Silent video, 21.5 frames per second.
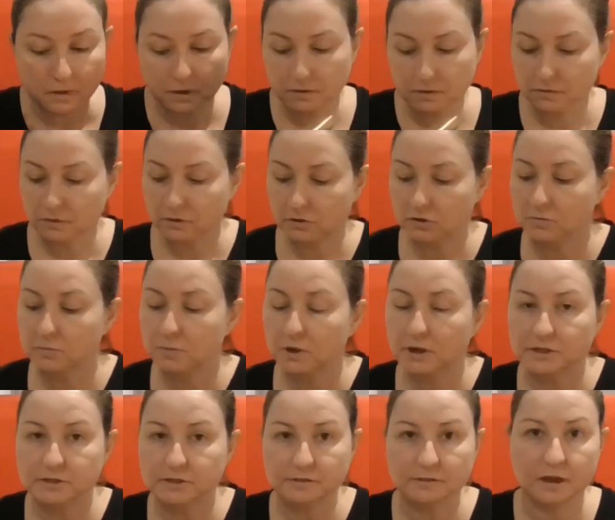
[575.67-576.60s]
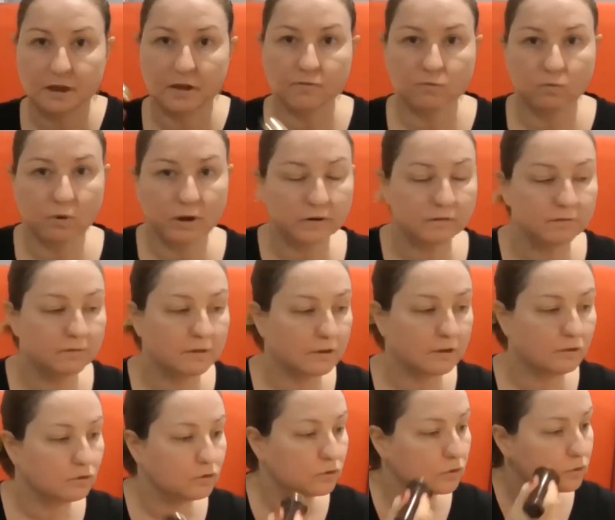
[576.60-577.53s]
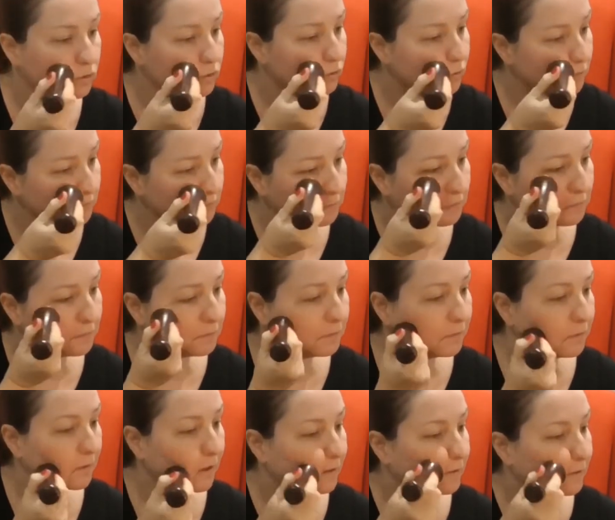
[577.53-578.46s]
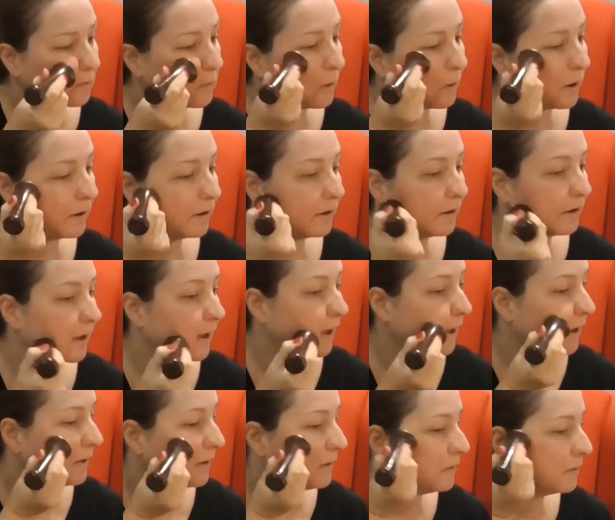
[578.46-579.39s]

So you might just have one of these tools, that's quite okay.